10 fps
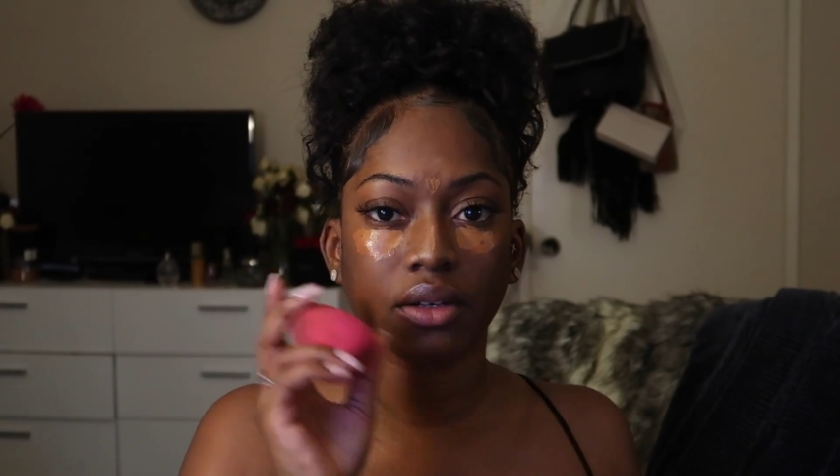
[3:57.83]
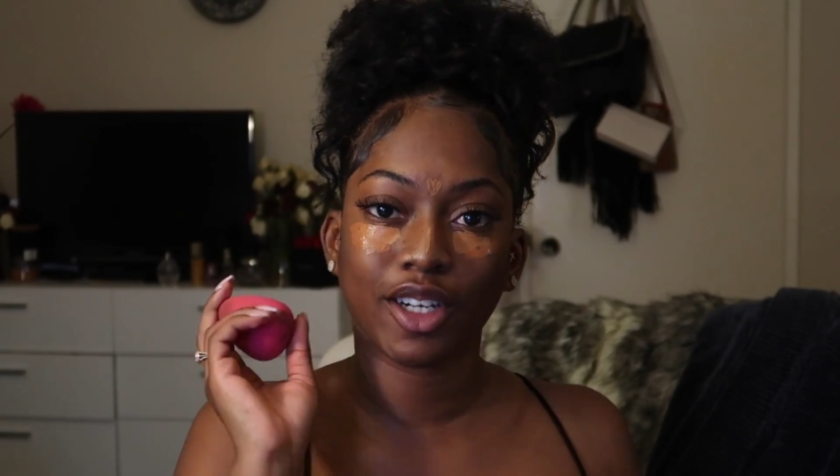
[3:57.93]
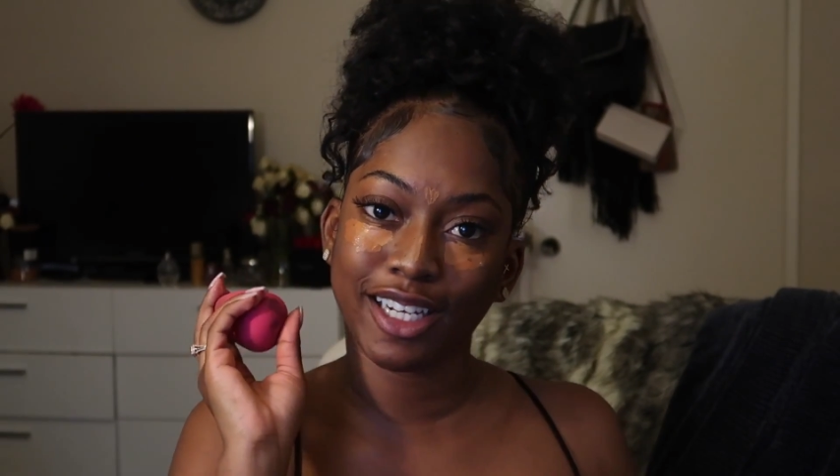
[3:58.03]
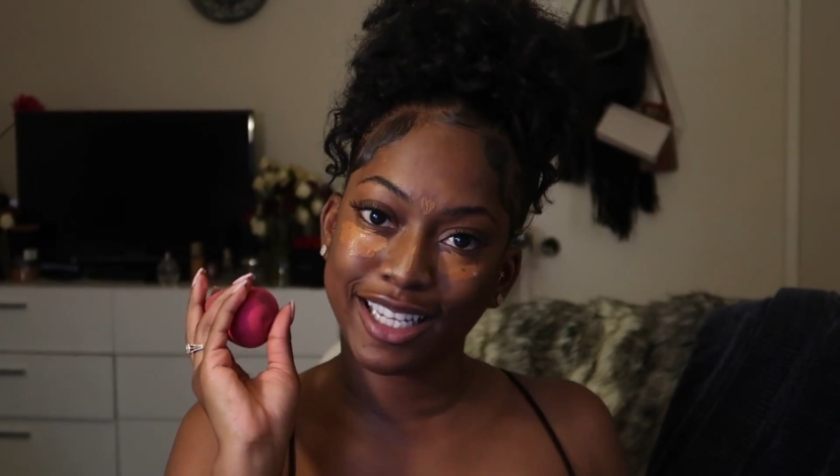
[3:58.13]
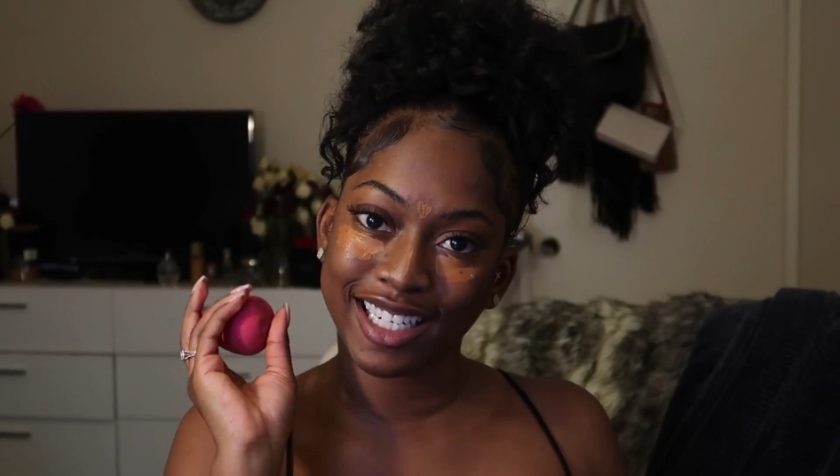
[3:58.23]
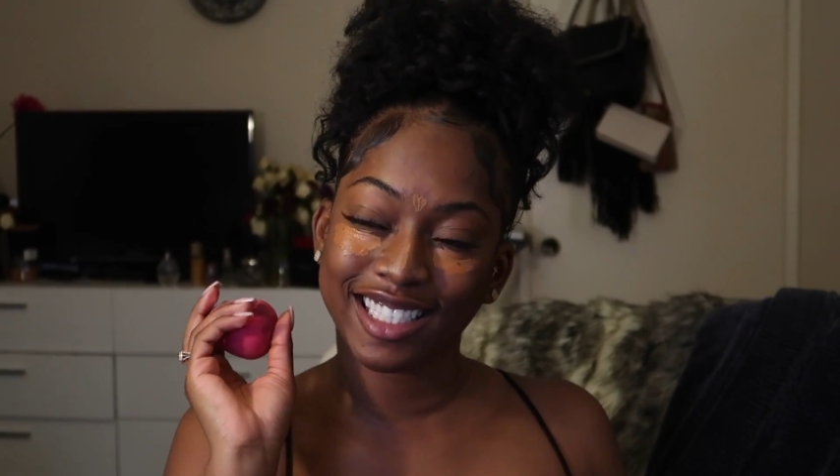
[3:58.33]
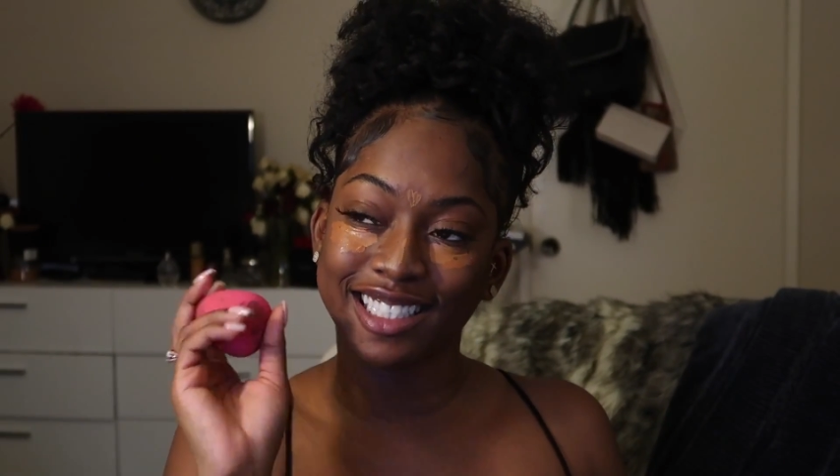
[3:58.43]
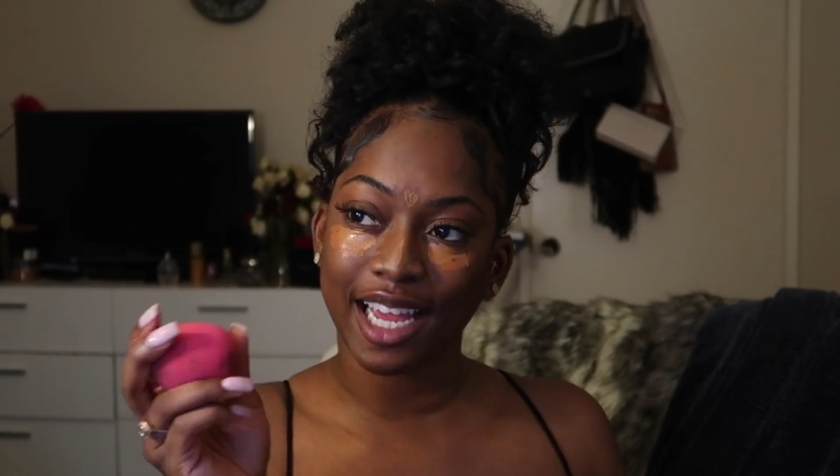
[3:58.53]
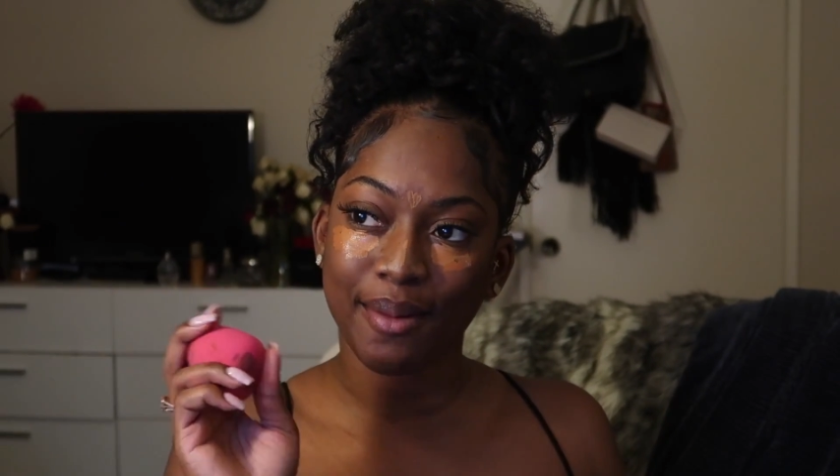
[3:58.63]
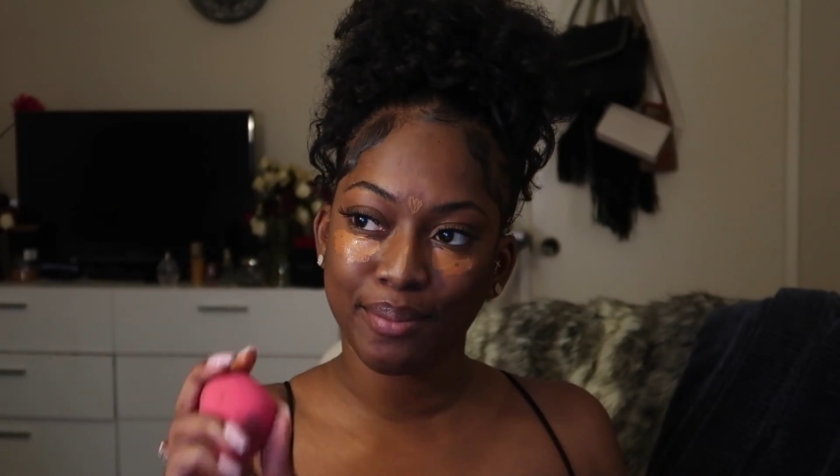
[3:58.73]
We're gonna get a
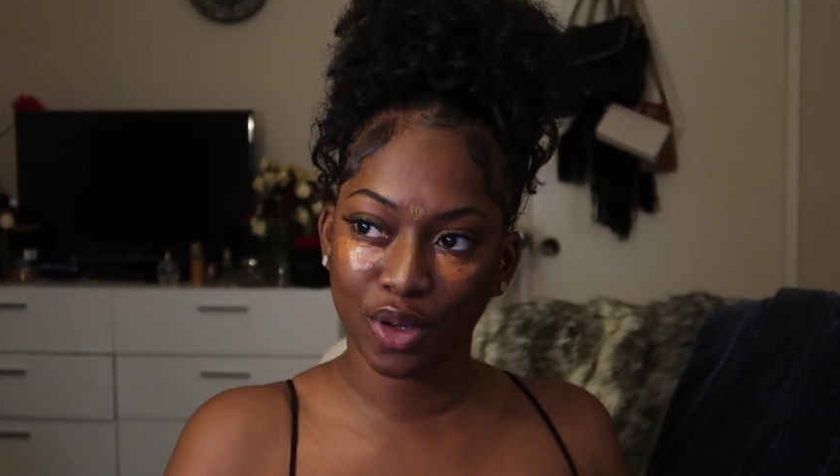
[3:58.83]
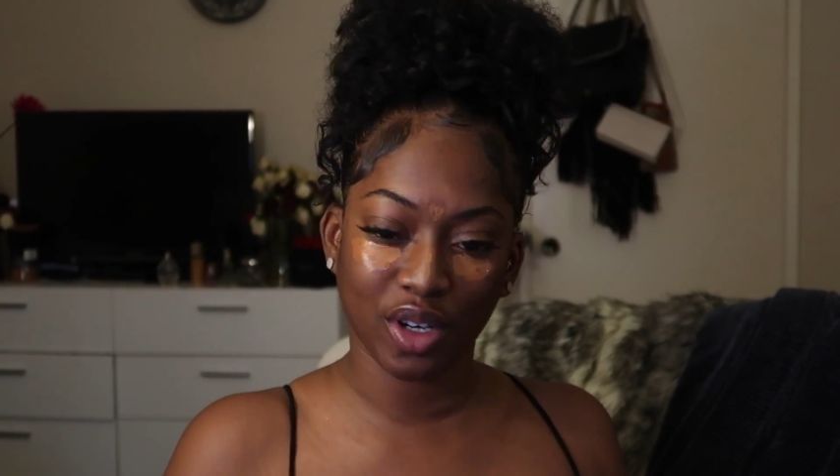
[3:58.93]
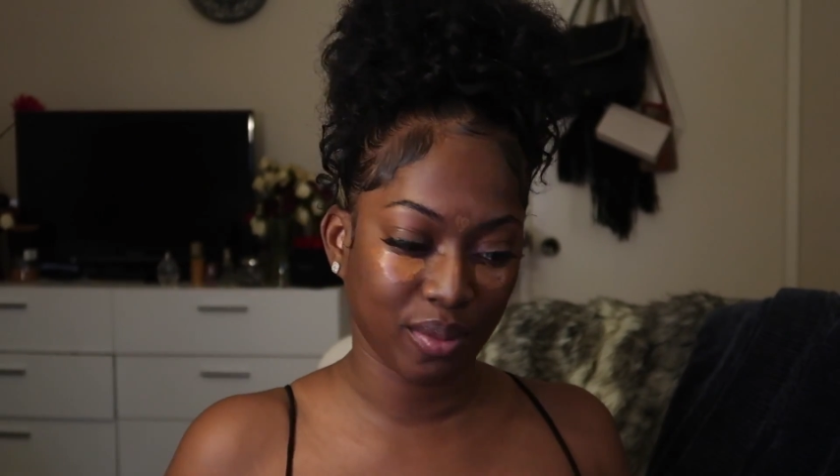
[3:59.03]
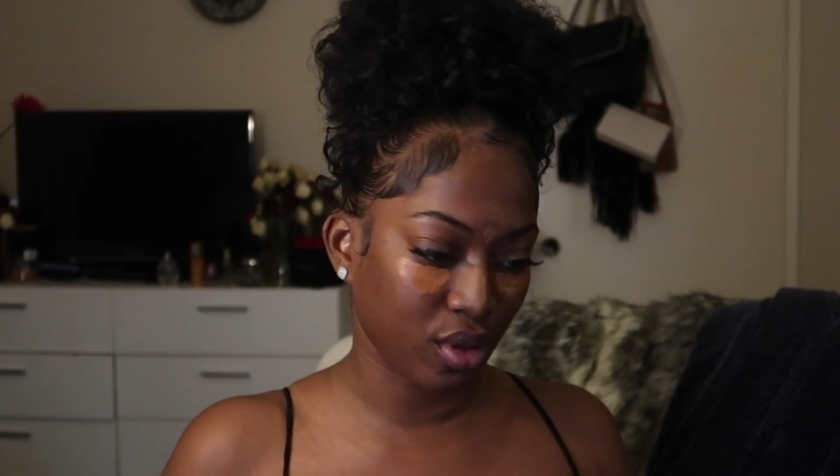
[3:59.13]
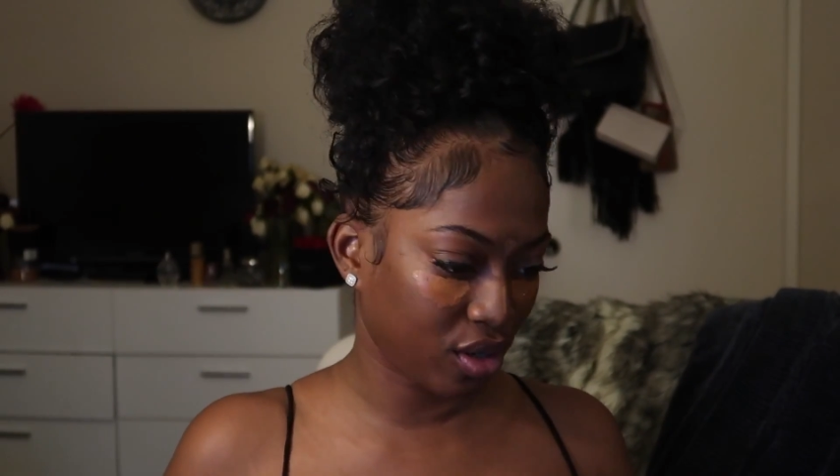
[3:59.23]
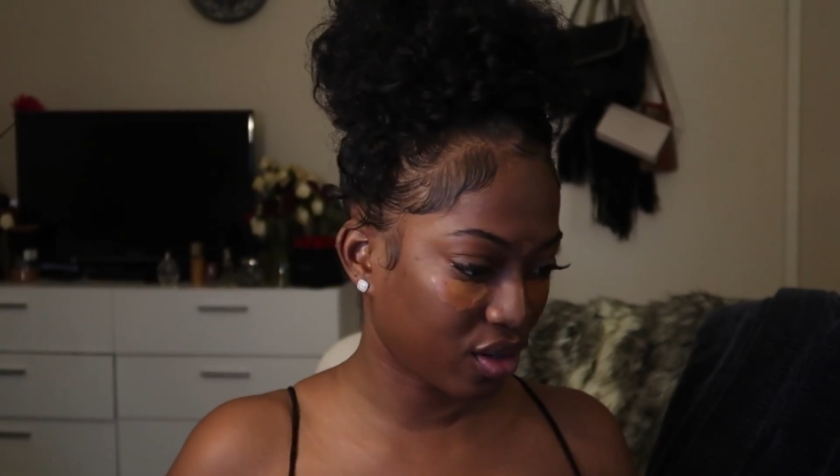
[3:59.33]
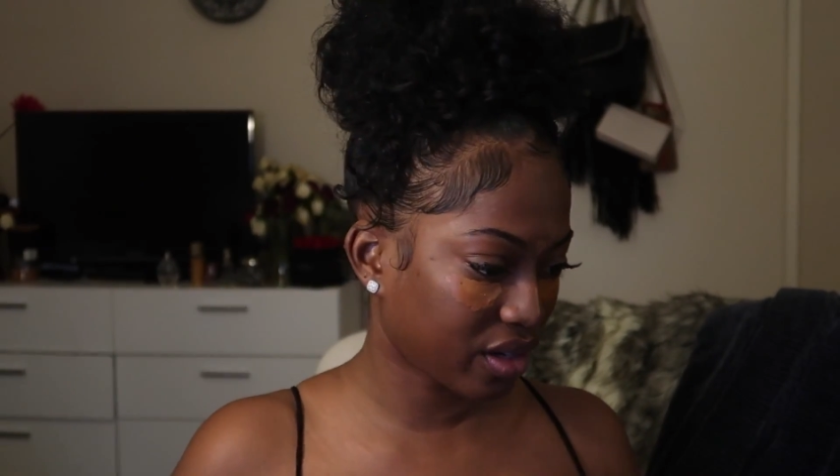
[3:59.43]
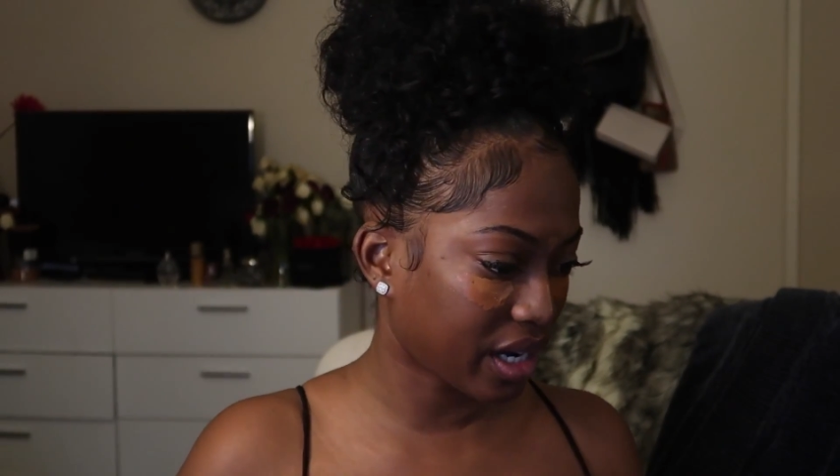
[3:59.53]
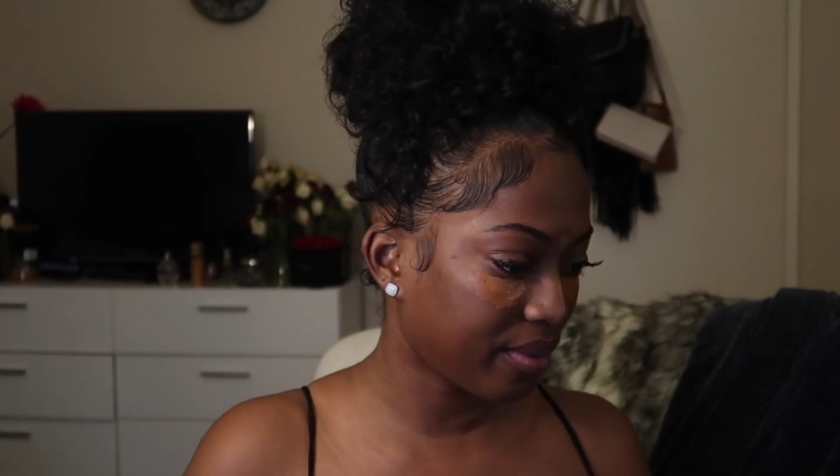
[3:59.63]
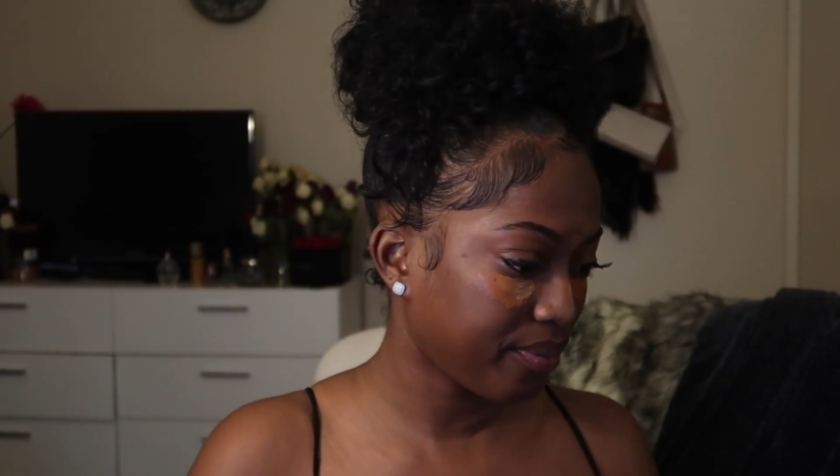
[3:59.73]
damp beauty blender,
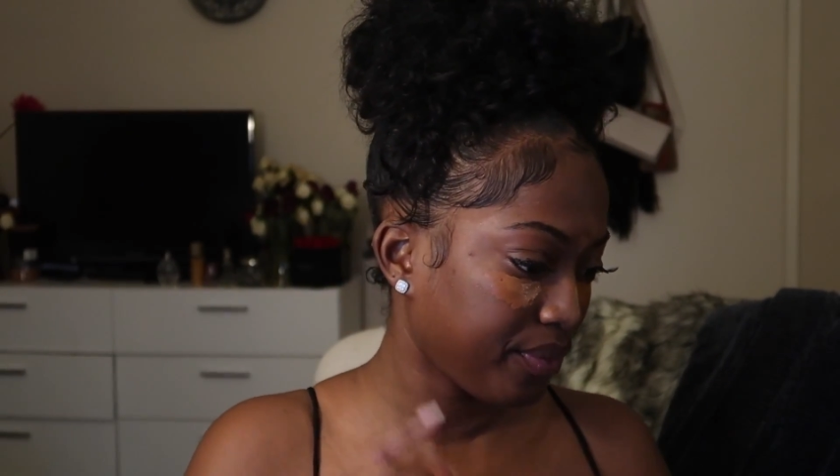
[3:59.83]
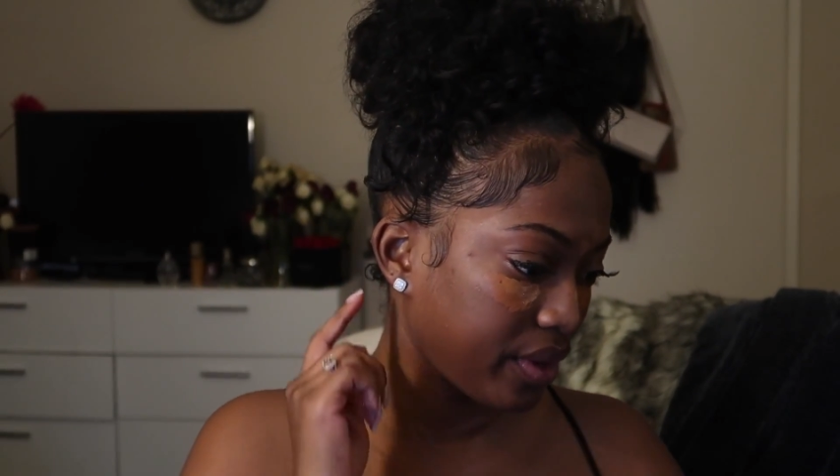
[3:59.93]
okay?